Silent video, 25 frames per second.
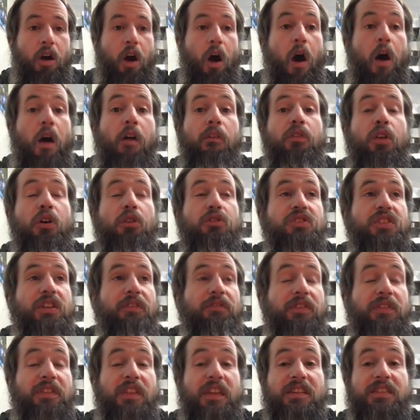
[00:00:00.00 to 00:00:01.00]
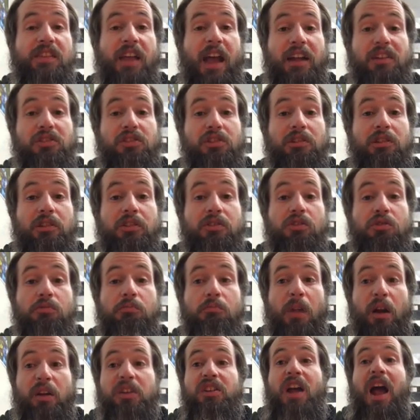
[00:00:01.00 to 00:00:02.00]
All of those different things actually lend to
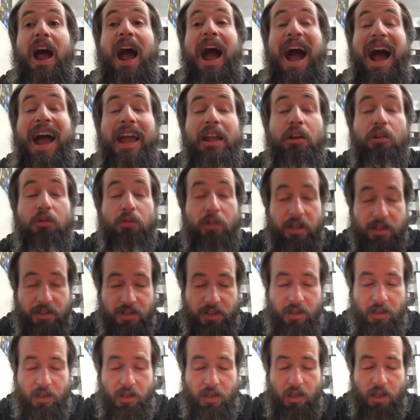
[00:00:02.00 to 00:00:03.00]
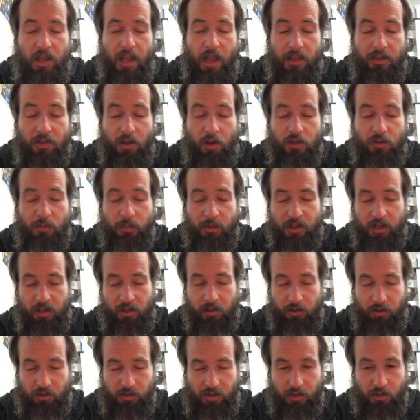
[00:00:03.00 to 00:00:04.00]
much higher risk in those
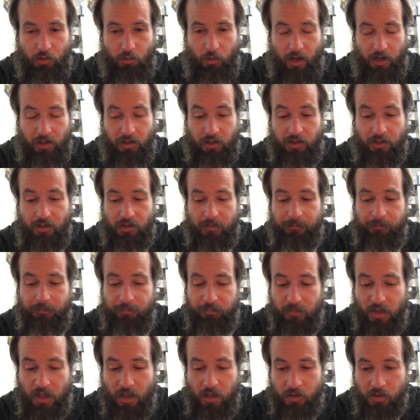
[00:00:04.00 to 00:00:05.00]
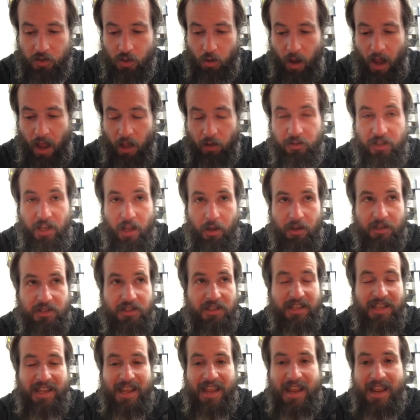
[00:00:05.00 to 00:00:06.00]
particular situations. So LDL
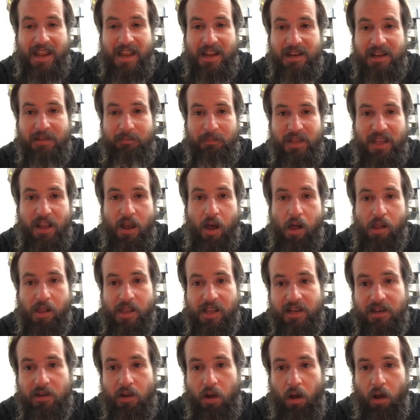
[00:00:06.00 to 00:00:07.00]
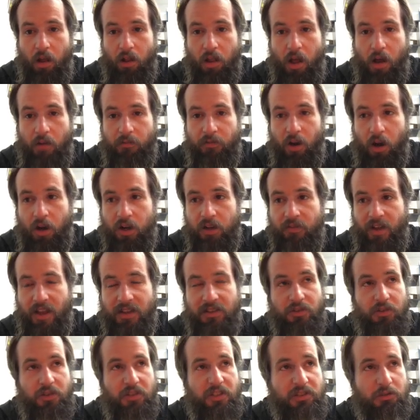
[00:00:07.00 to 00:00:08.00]
isn't the be-all, end-all of
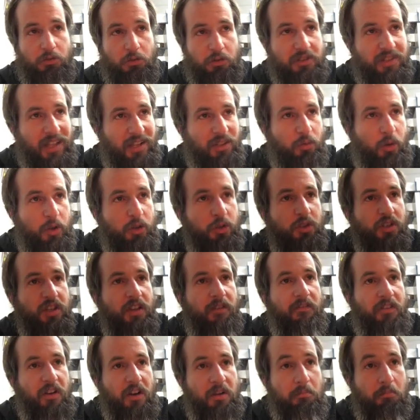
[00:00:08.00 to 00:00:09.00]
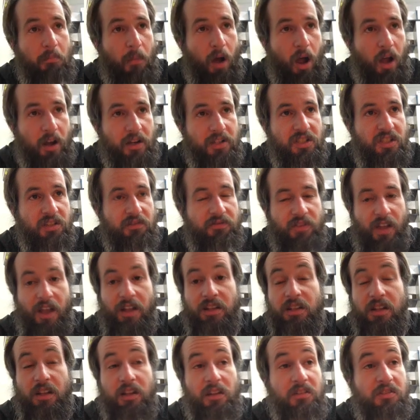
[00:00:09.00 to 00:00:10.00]
cardiovascular disease risk. That's why you see a very modest
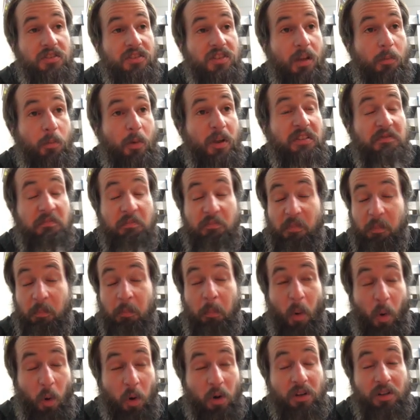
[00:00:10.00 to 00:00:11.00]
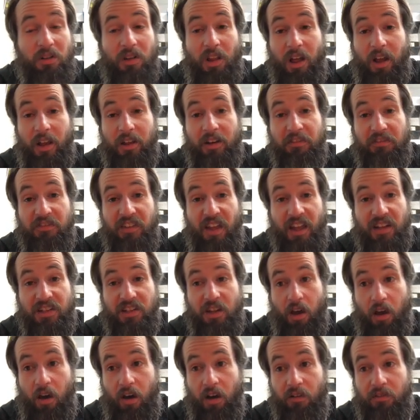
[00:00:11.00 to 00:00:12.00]
effect, in some ways borderline
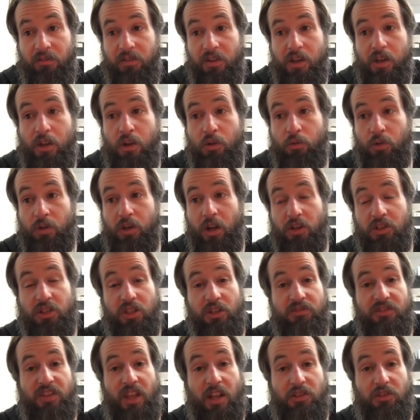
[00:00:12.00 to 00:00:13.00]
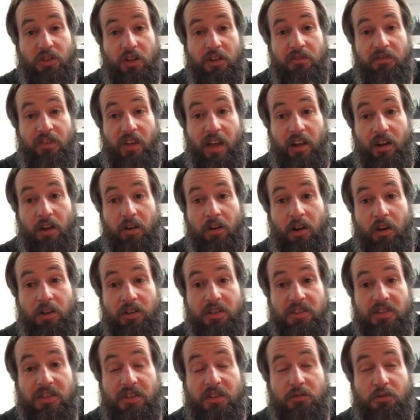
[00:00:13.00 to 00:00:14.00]
effect, of reduction of saturated fat on
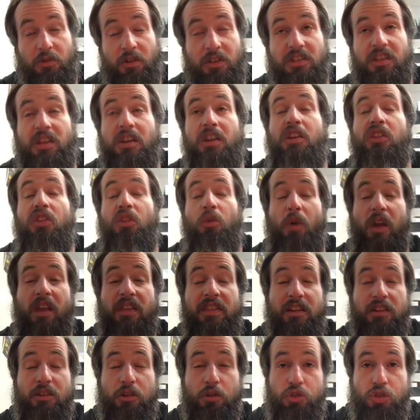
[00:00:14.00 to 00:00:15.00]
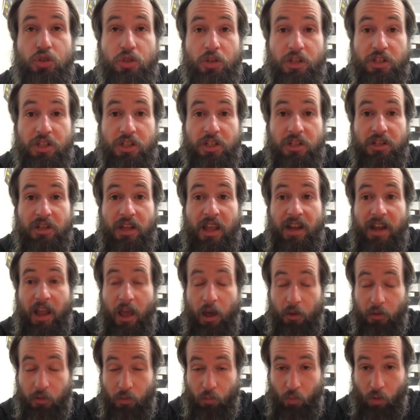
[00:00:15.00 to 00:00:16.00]
heart disease risk. The way that nutrition and
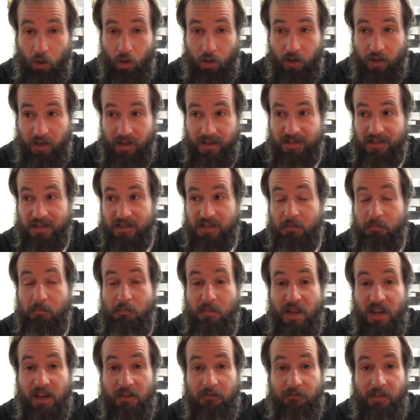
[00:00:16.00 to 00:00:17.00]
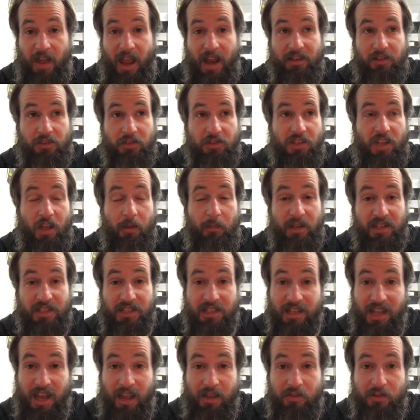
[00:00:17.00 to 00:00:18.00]
health work is it's many factors coming
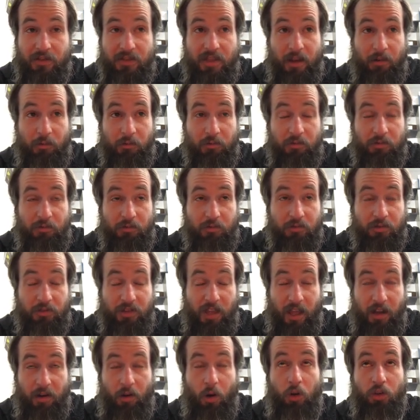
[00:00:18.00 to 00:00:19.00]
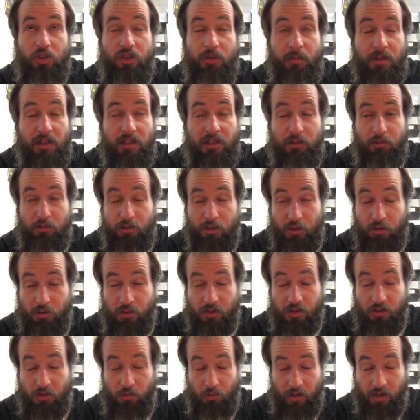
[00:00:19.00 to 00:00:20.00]
together that ultimately
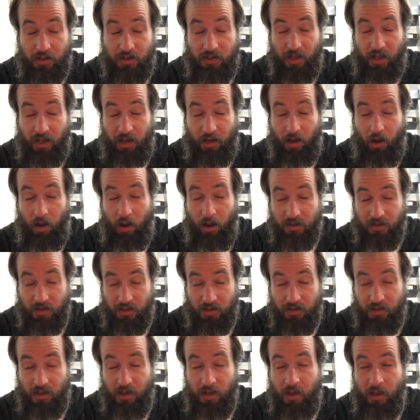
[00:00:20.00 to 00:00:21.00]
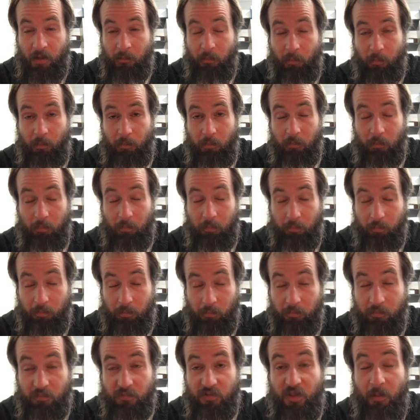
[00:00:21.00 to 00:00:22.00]
reduces risk and causes
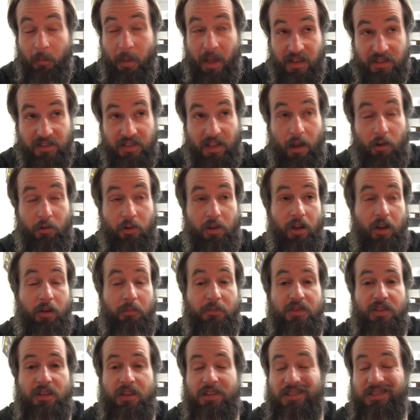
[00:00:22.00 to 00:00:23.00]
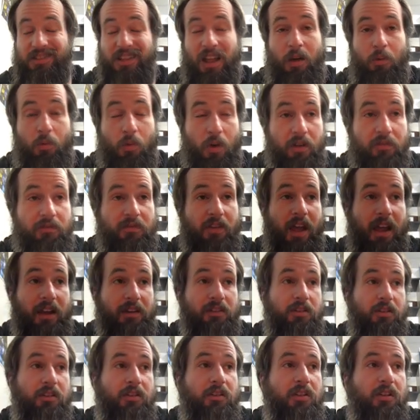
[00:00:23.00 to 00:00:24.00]
the best outcomes. It's not one
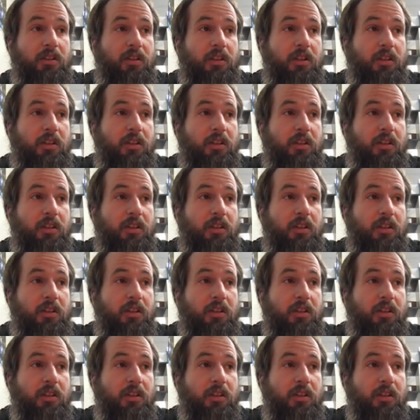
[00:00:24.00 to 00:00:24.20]
factor.